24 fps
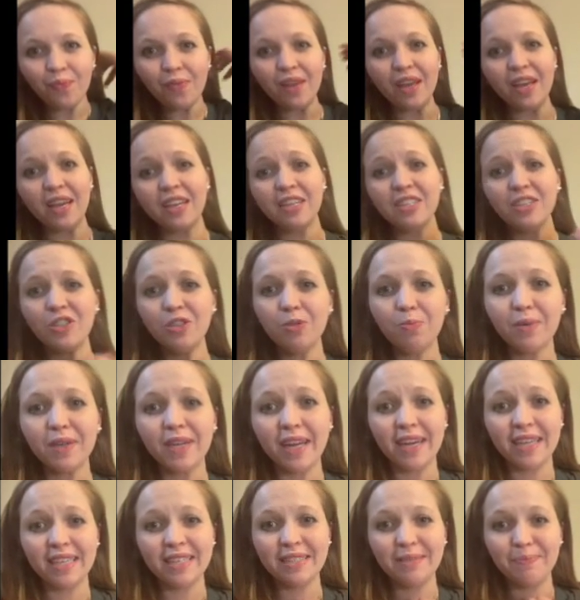It's super
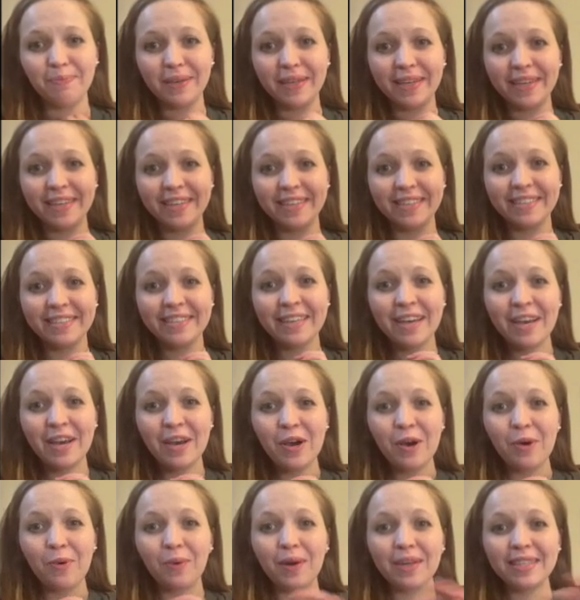nice because
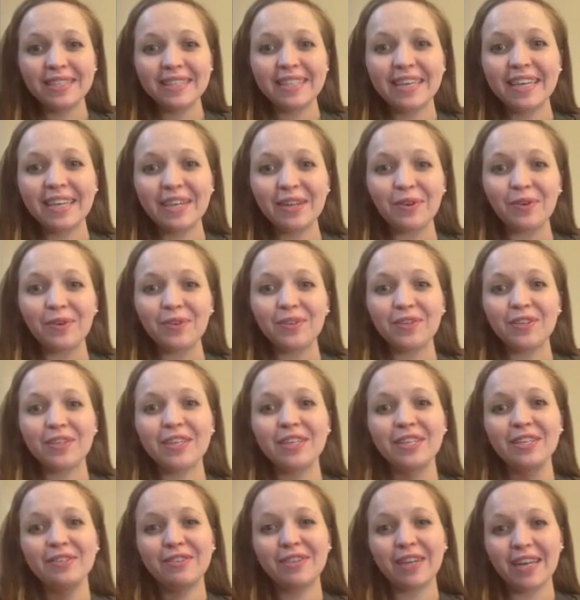once they get older
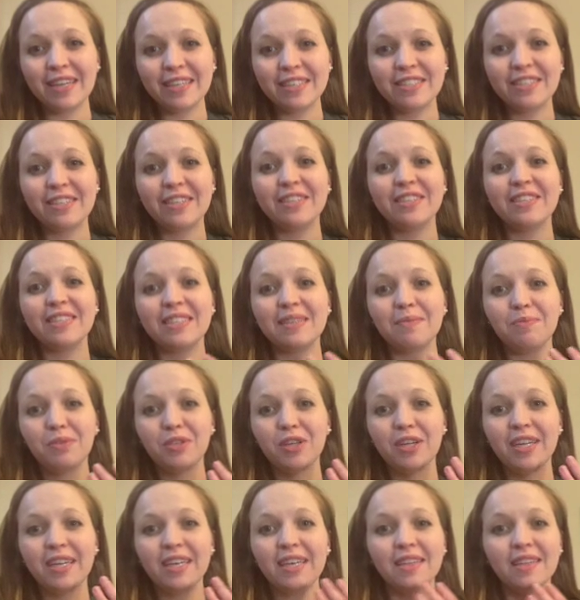and you kind of start sleep
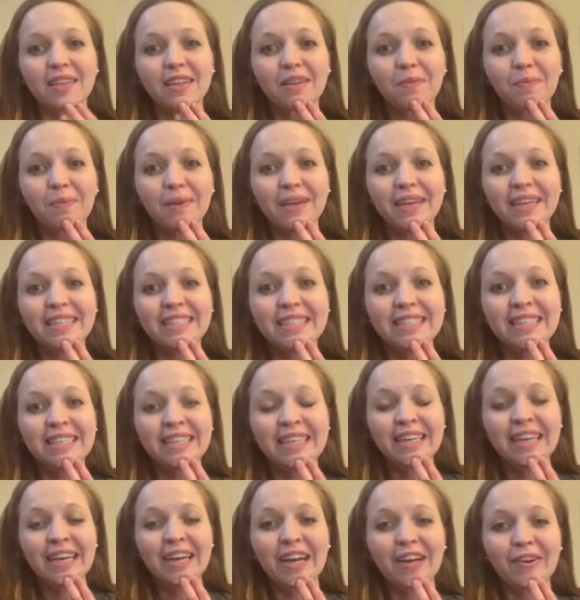training a little bit
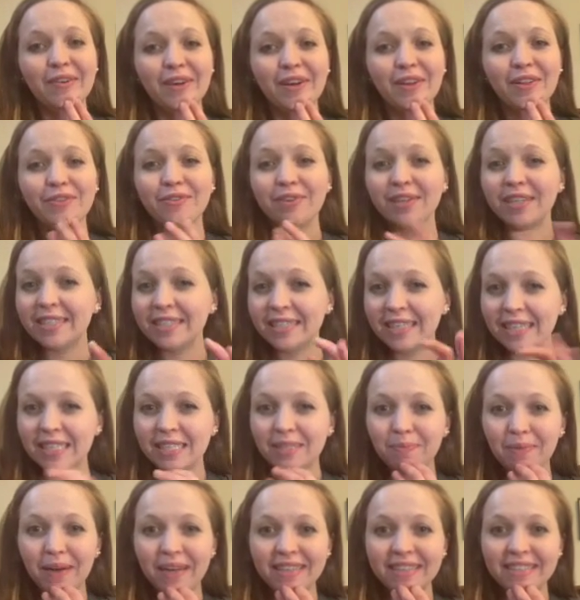around 3 to 6
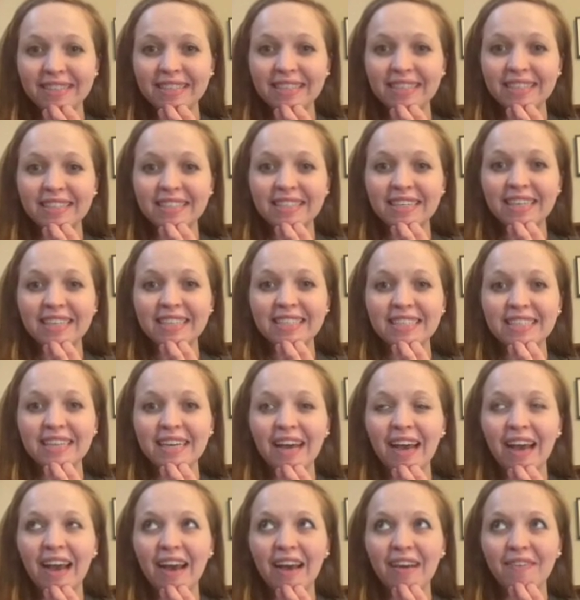months, it's nice to
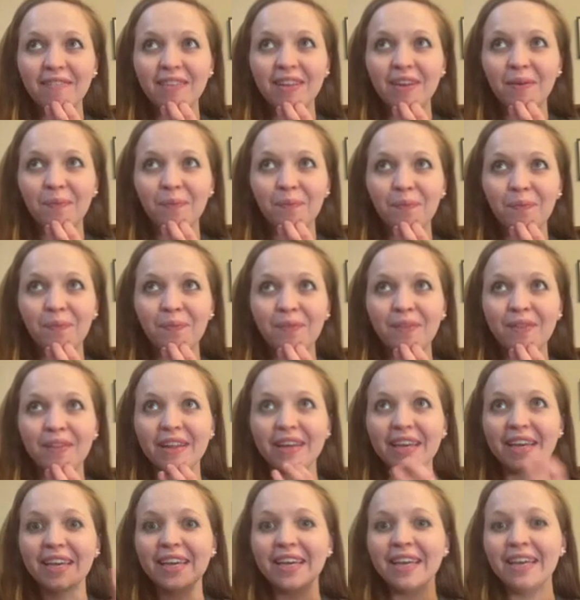have them
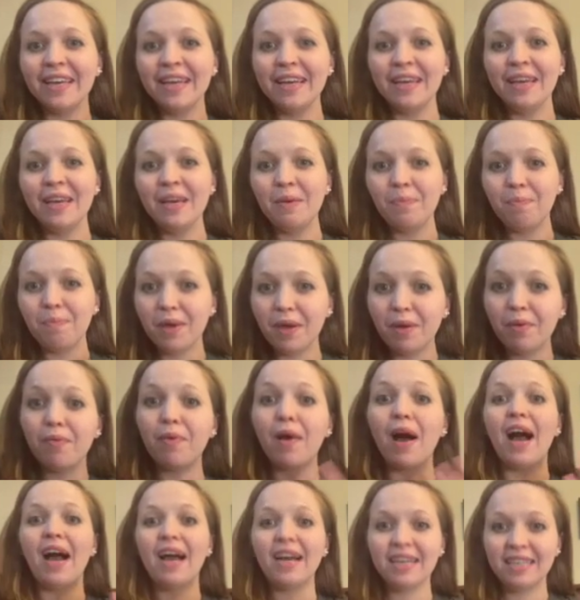be
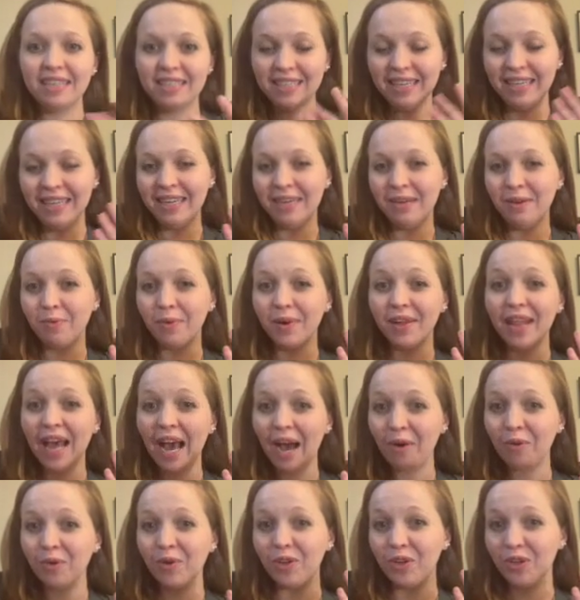rocked
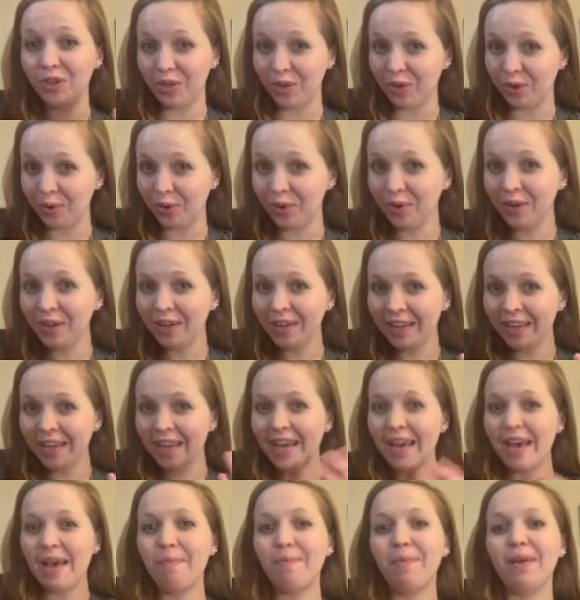without you
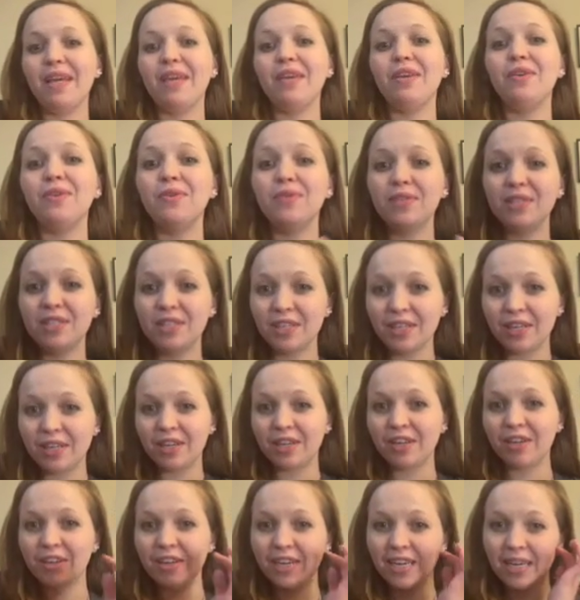and being used to their
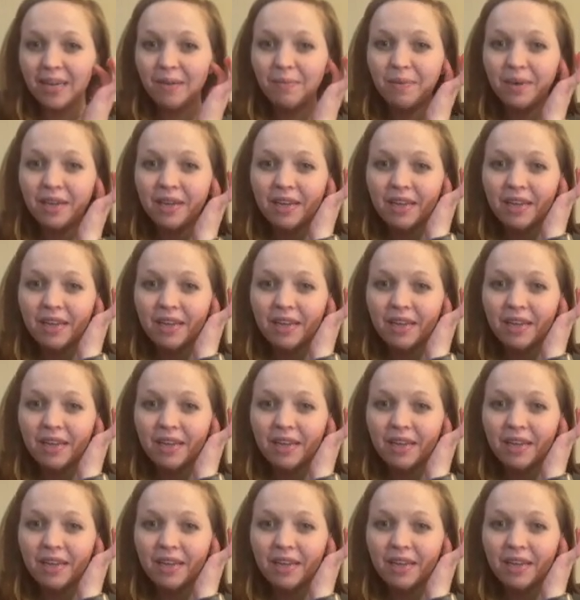crib.